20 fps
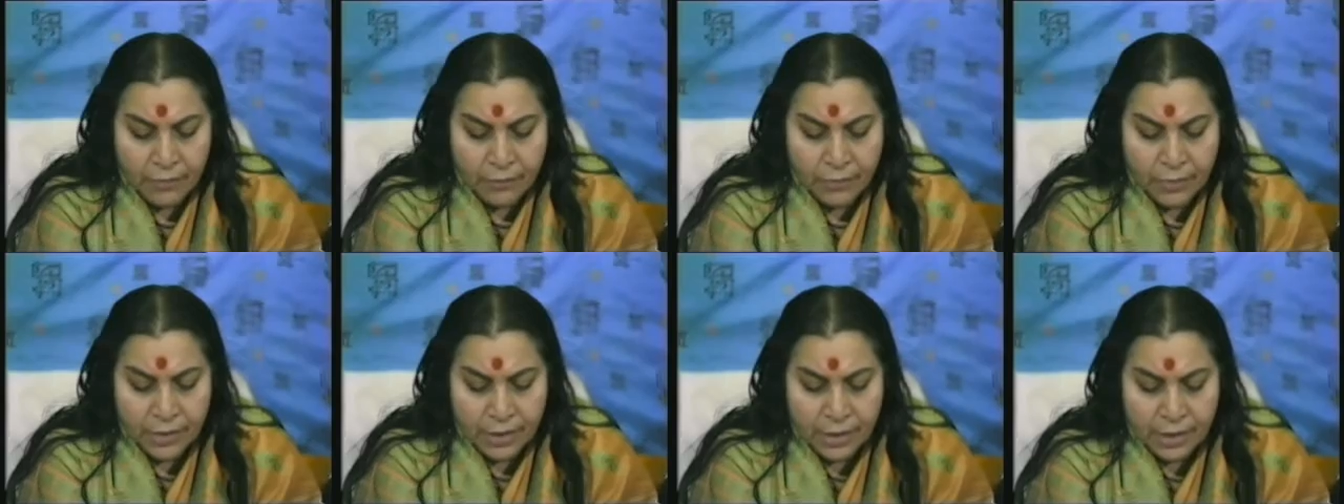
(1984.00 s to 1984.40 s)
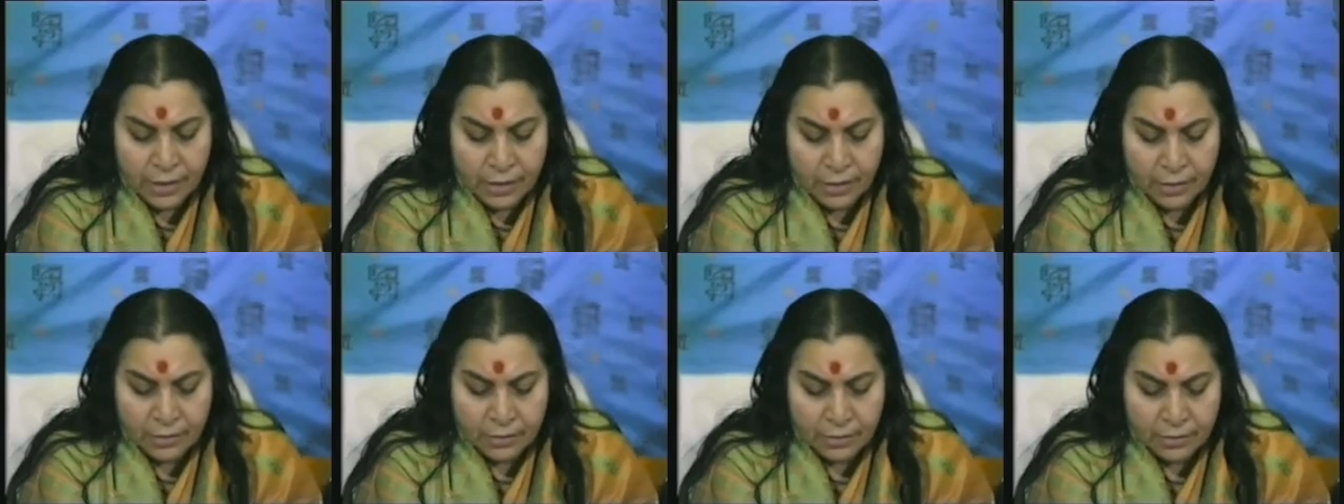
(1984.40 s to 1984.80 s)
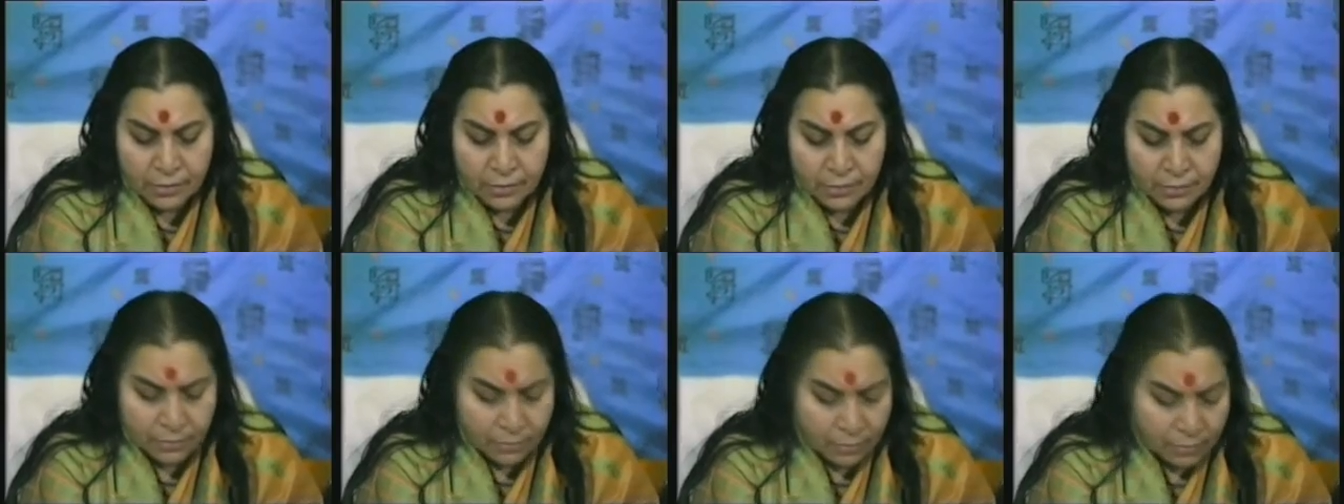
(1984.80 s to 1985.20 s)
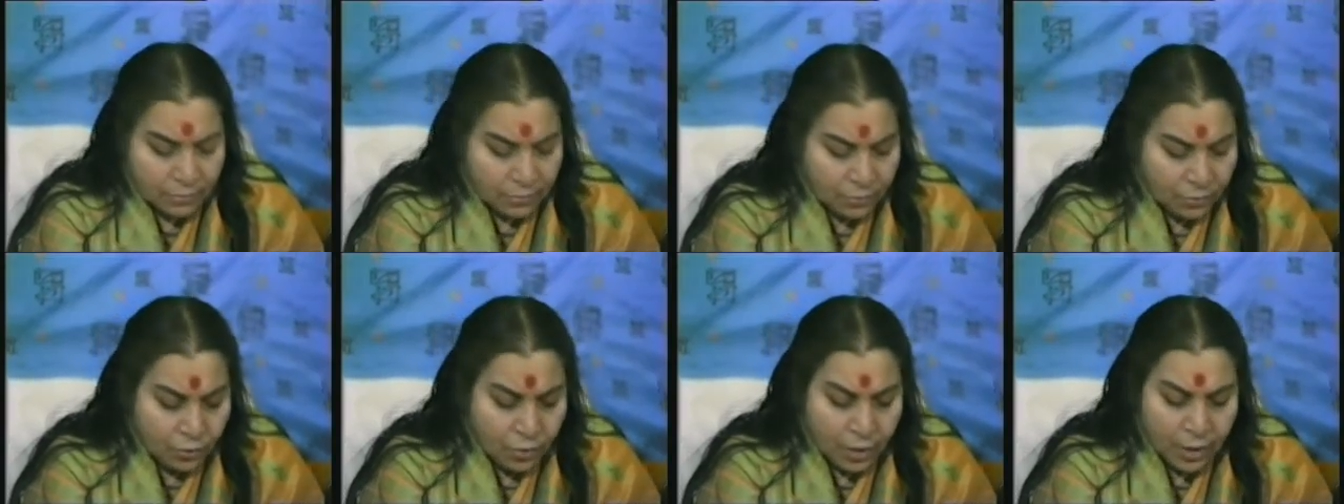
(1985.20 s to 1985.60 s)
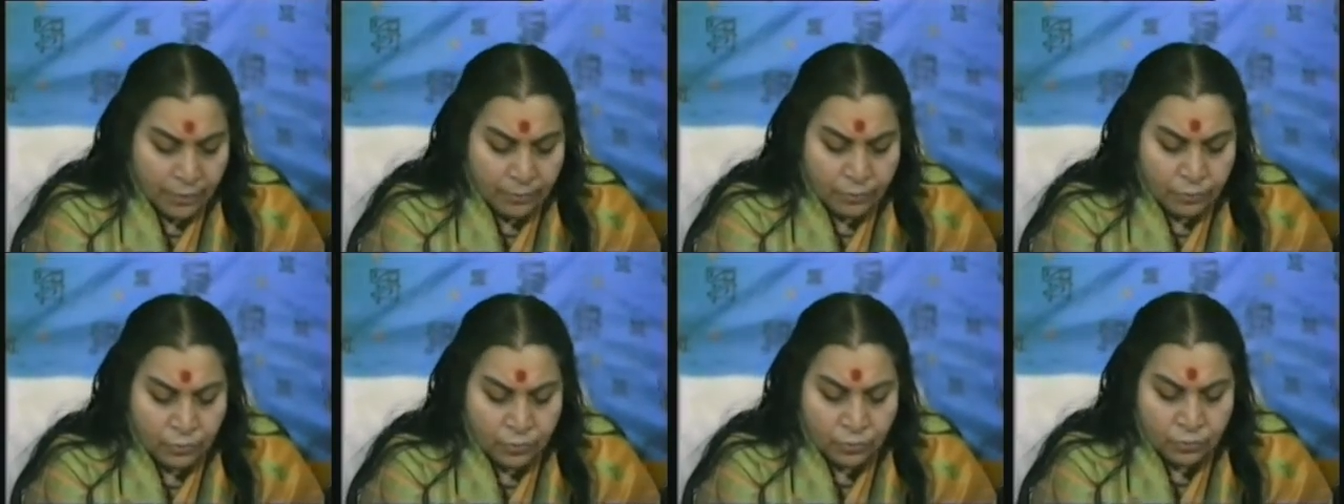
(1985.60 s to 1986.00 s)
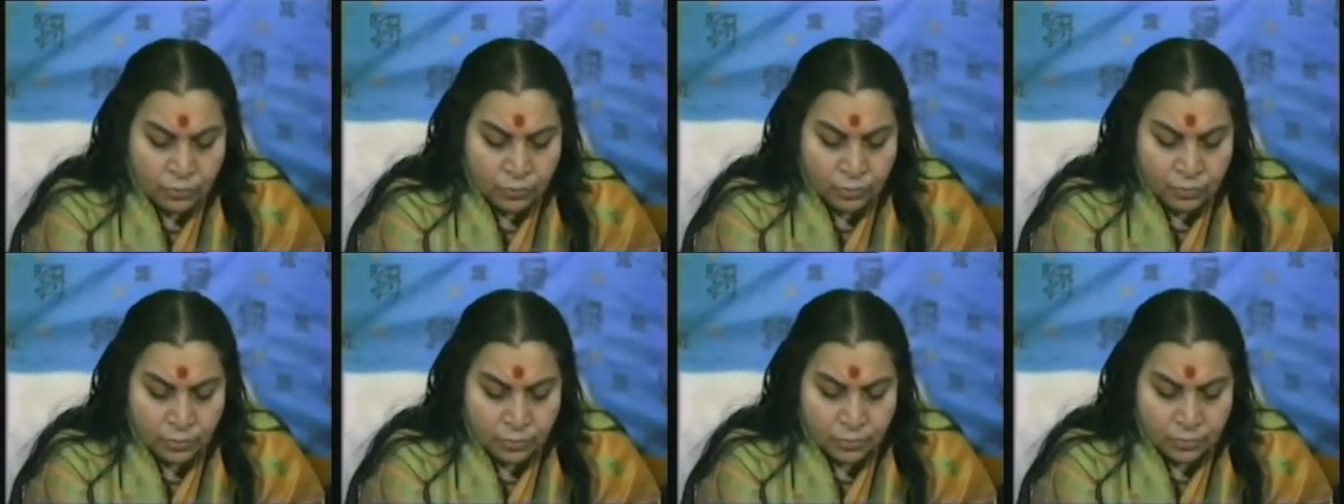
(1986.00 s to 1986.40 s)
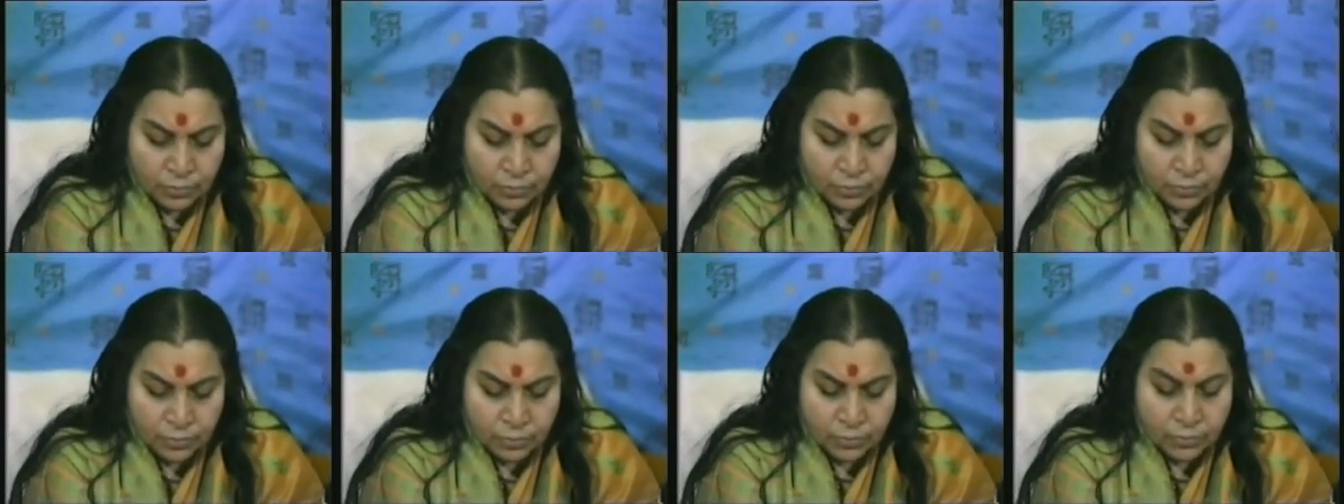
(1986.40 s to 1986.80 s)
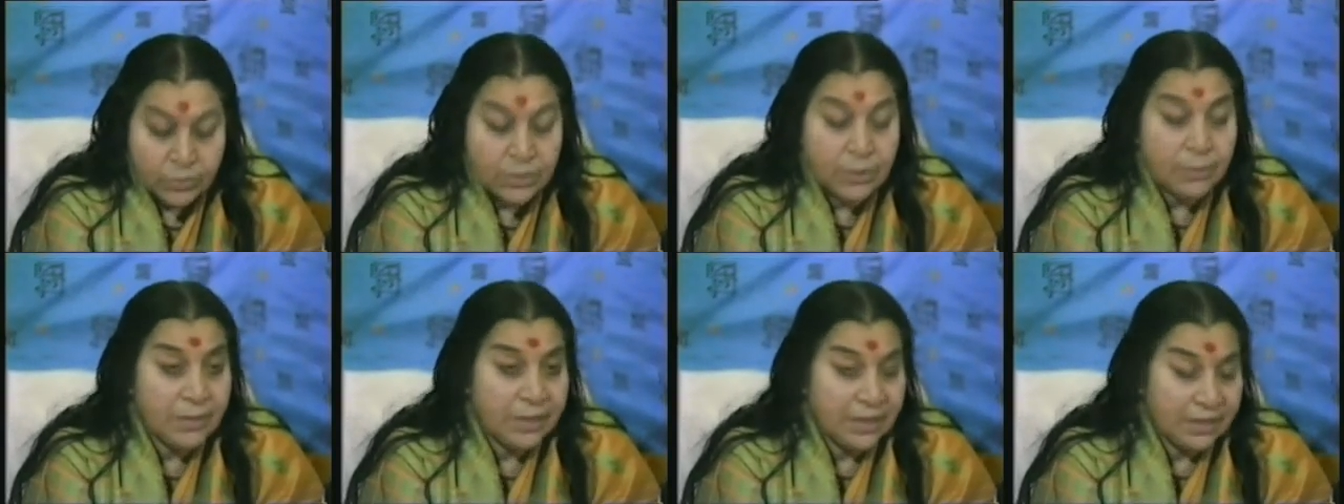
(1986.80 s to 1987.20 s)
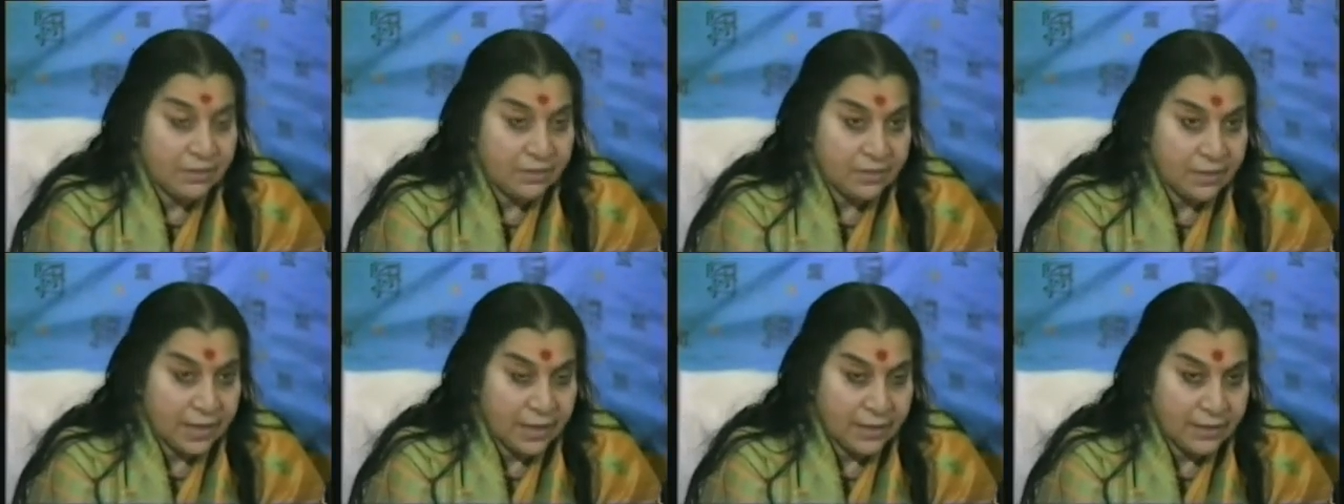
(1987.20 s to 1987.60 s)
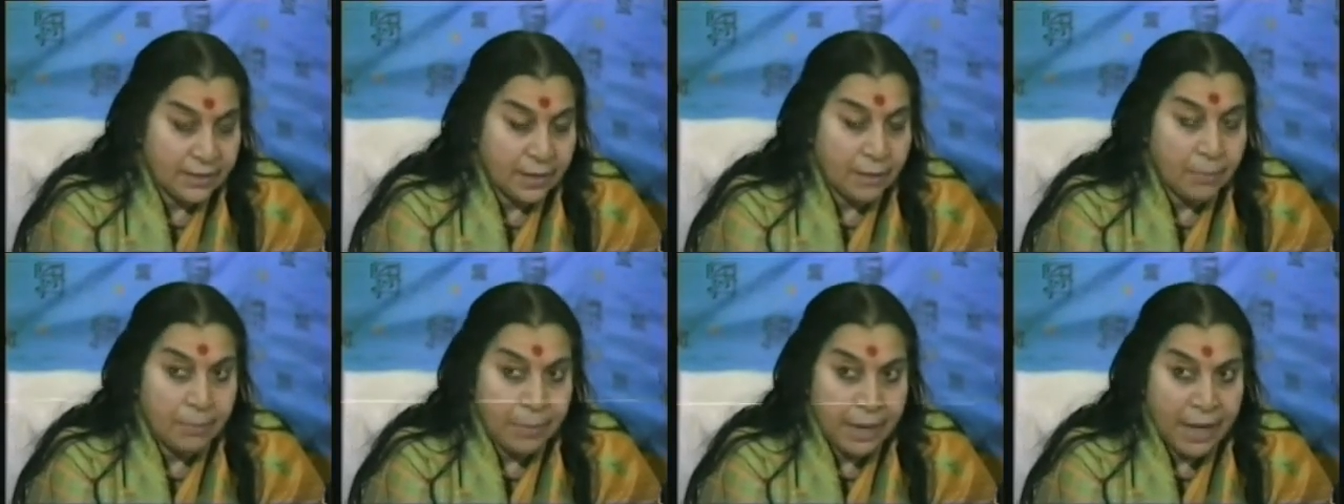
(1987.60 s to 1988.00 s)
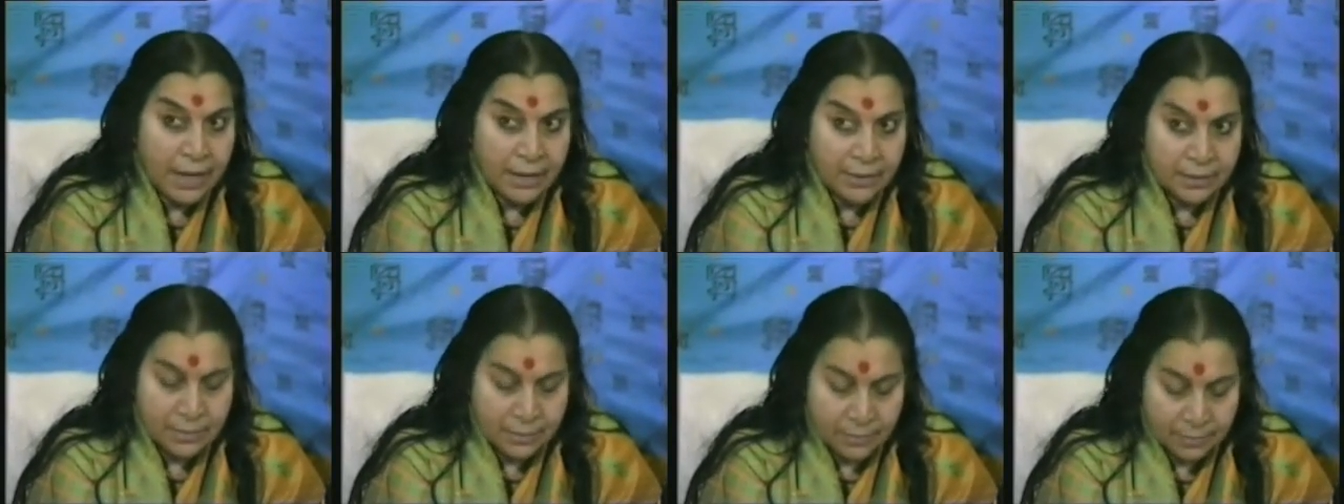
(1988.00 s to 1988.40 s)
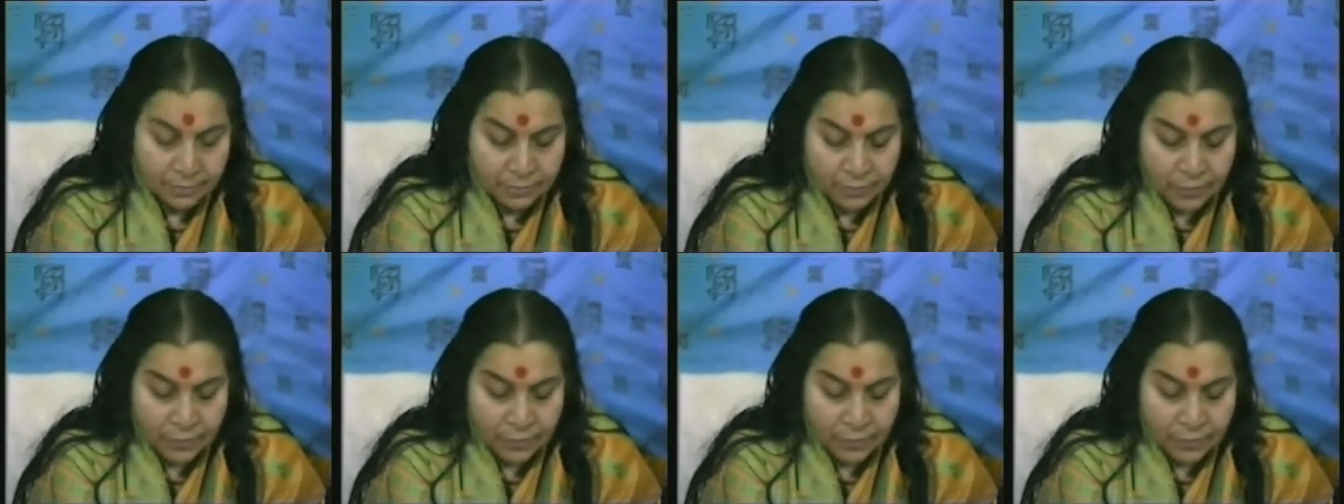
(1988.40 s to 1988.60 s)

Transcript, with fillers: everything, you have to do some exercise, abhyas.